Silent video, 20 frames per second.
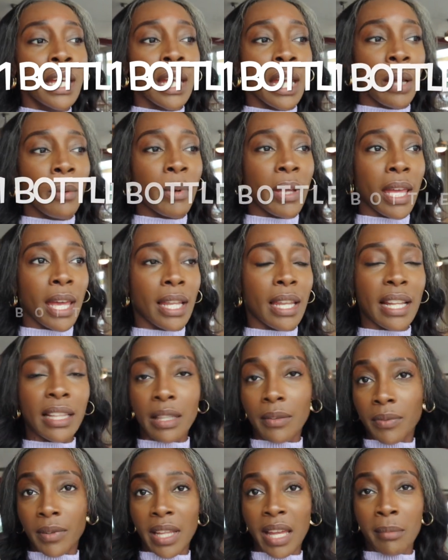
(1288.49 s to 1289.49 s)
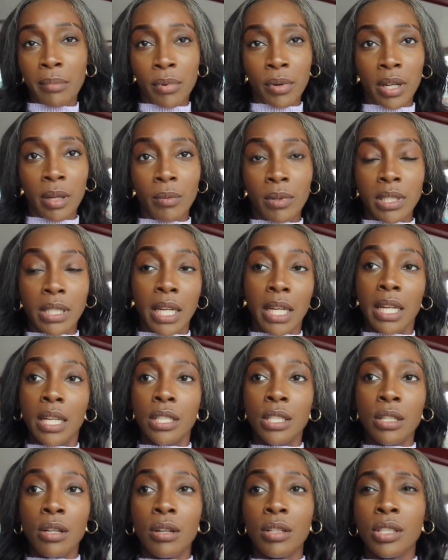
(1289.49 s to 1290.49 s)
And we had like the flatbread, which I
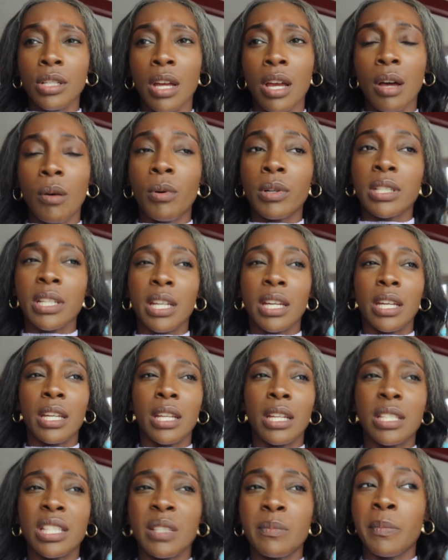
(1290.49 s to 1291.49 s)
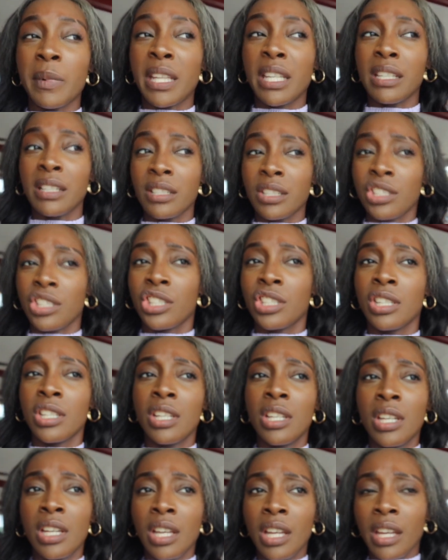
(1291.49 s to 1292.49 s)
had showed y'all, which had spinach
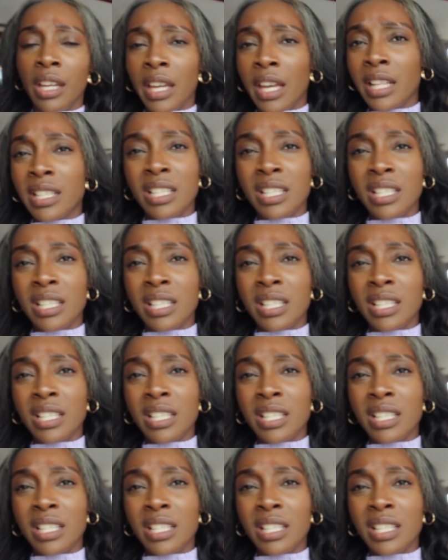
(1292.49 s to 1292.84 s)
and